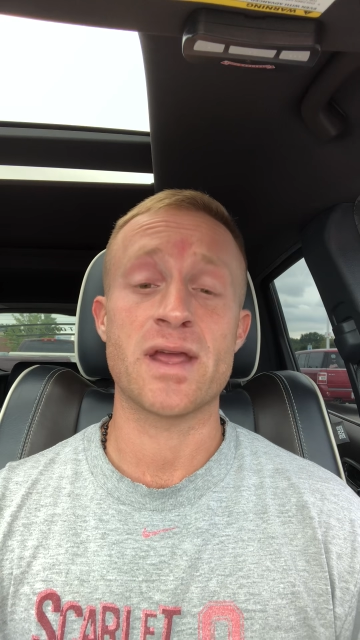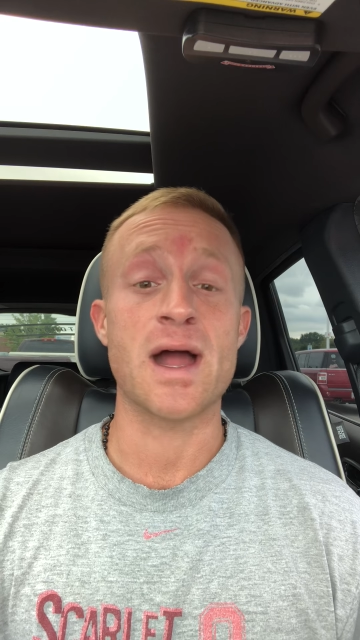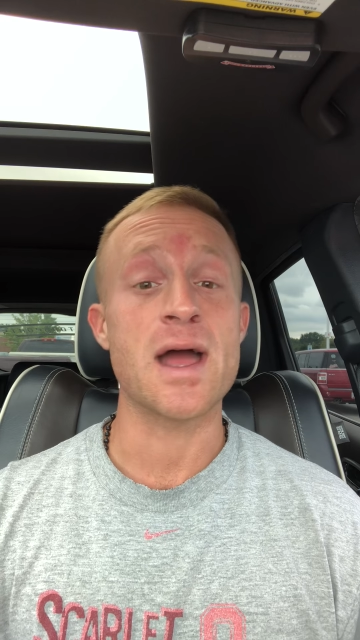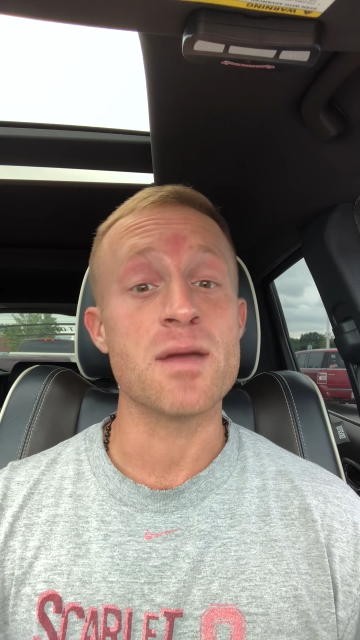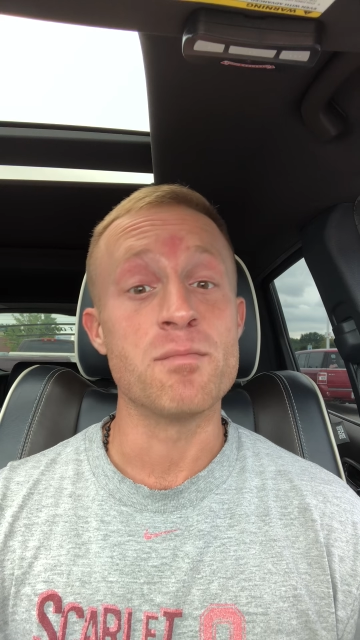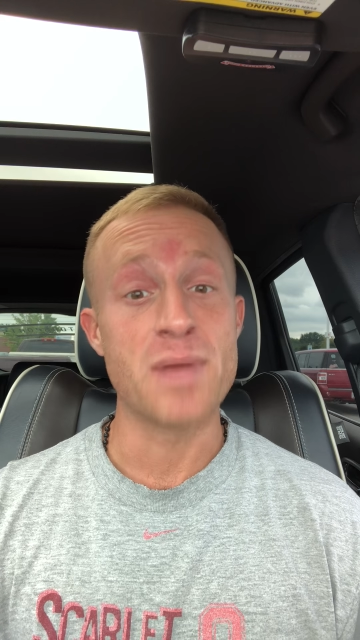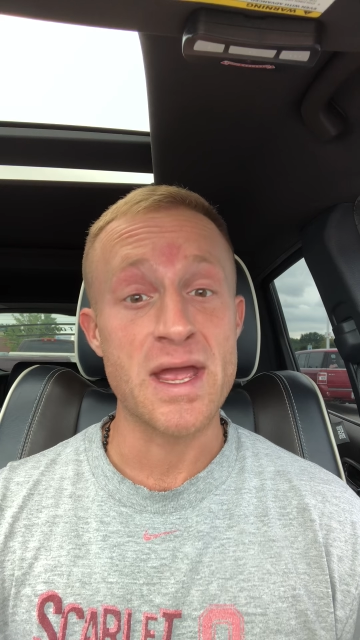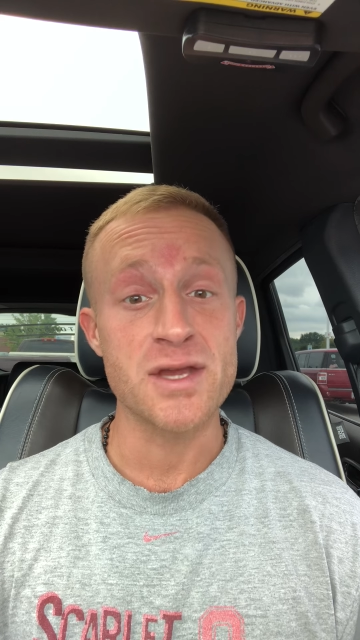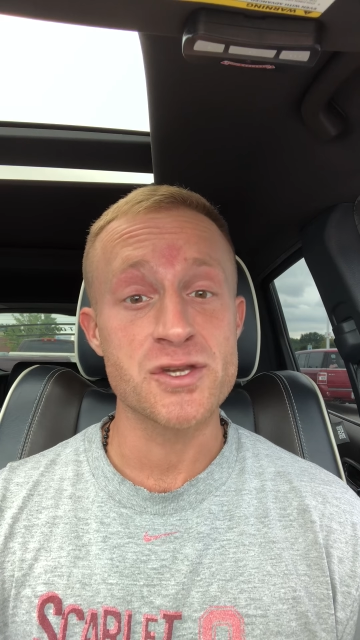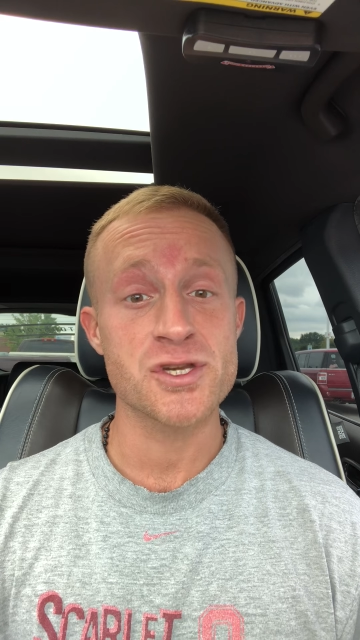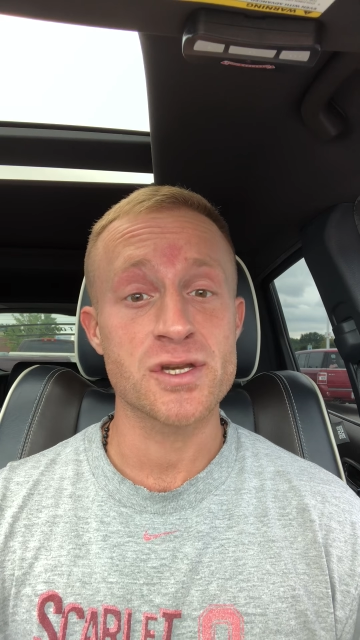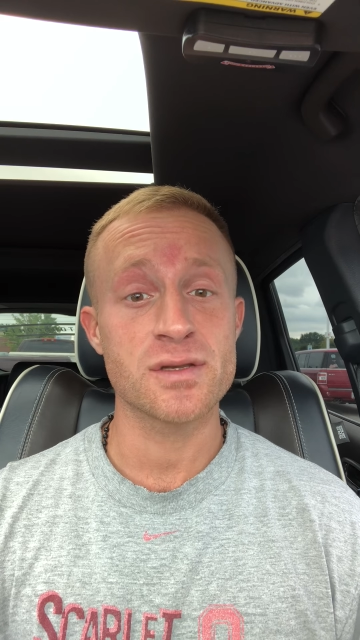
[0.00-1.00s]
and I am
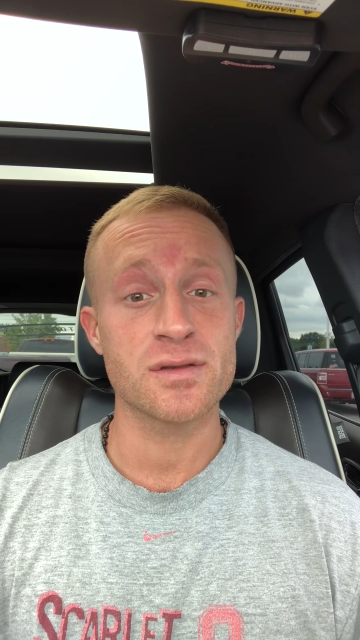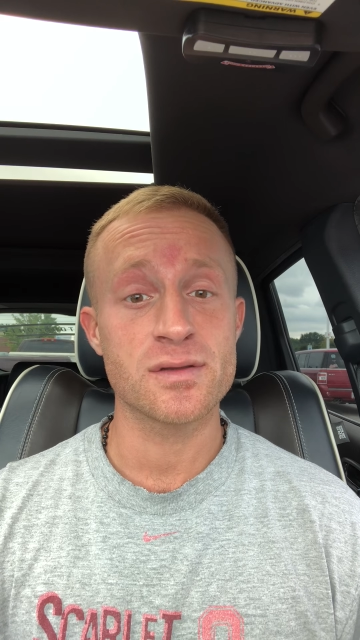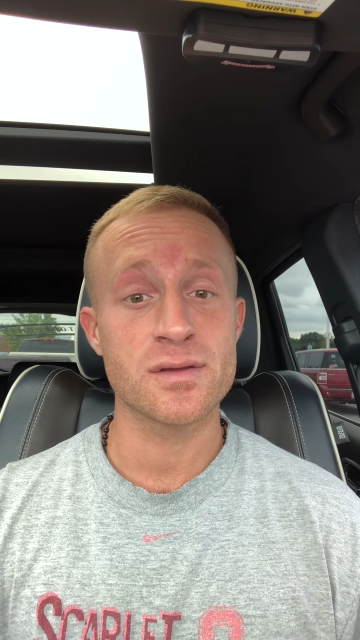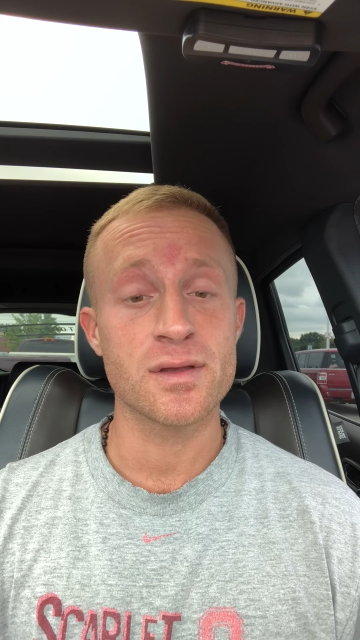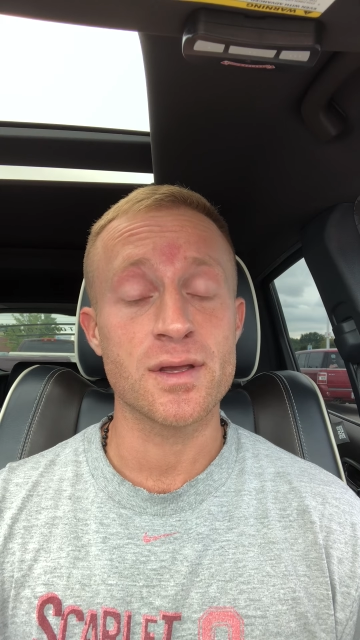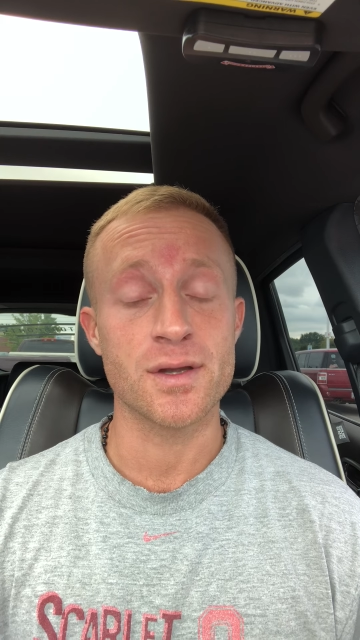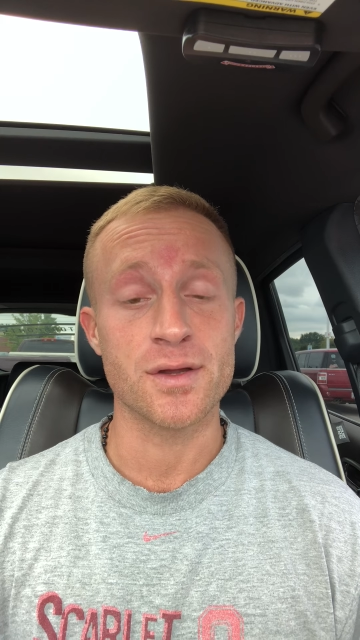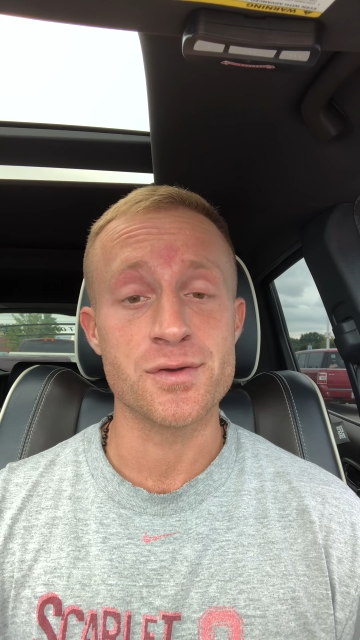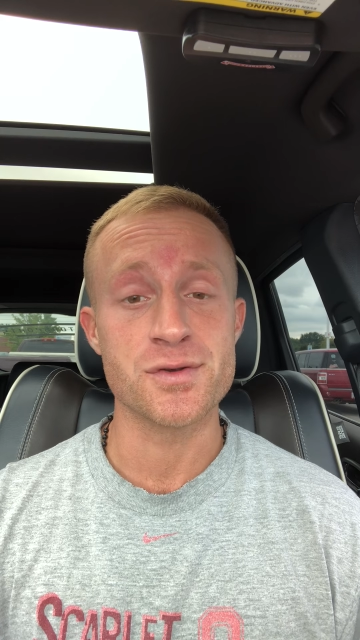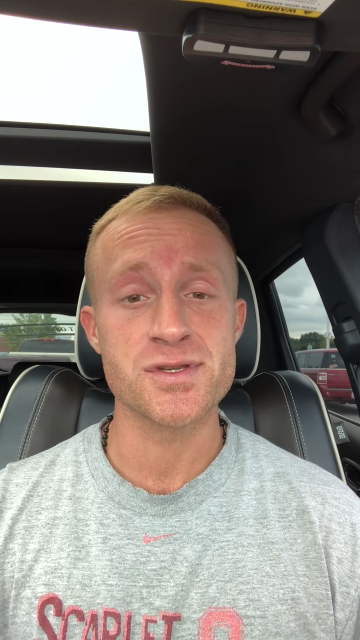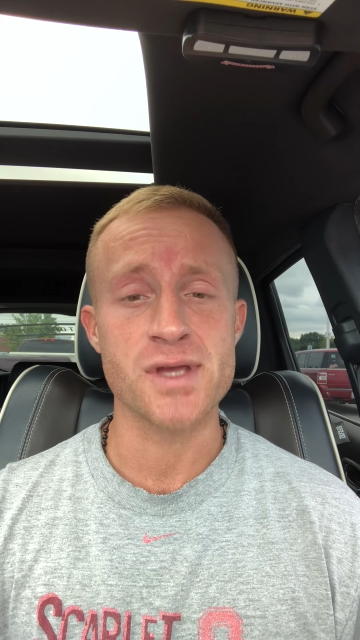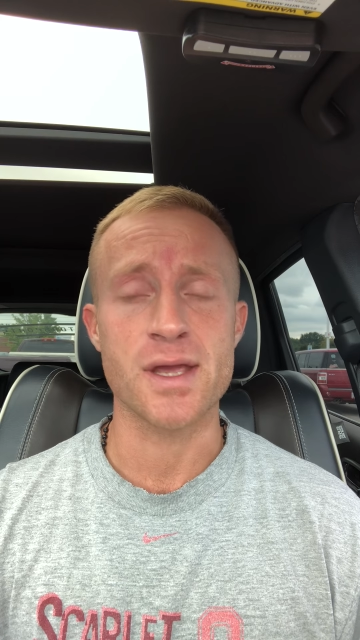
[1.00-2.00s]
patient and
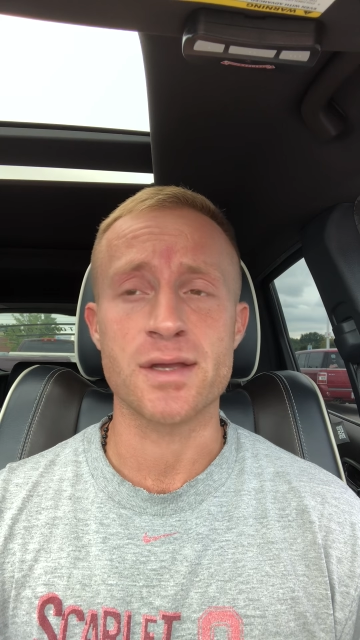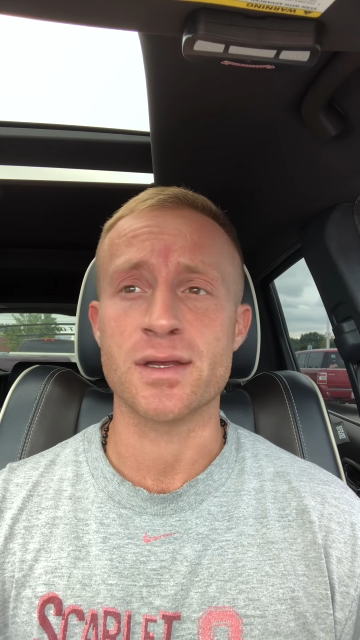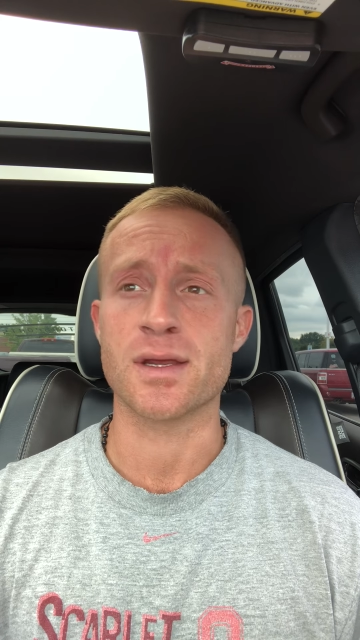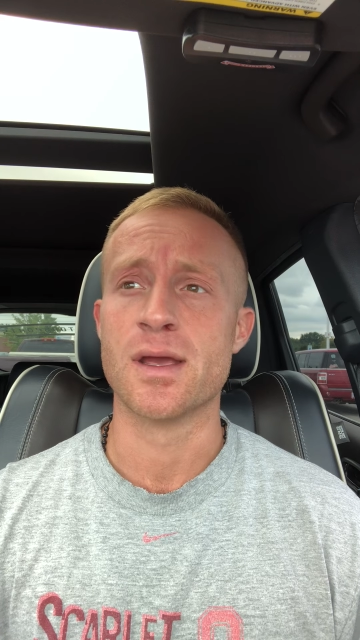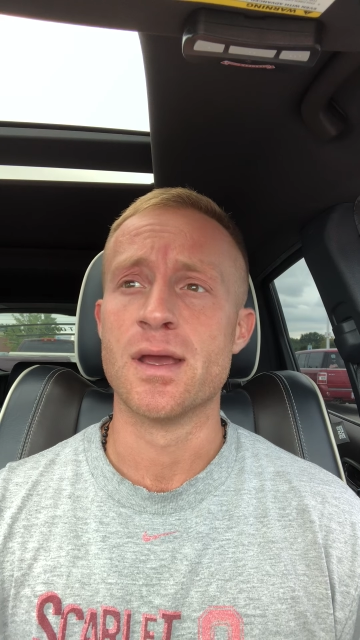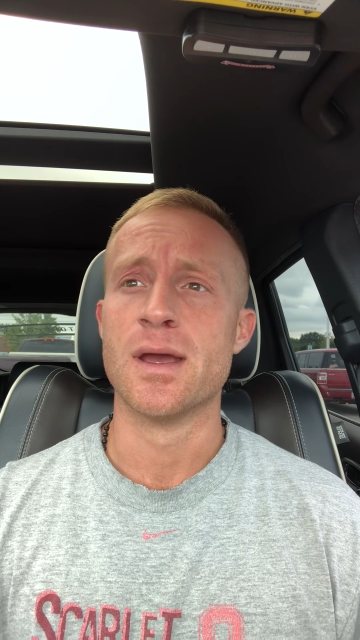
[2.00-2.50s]
understanding.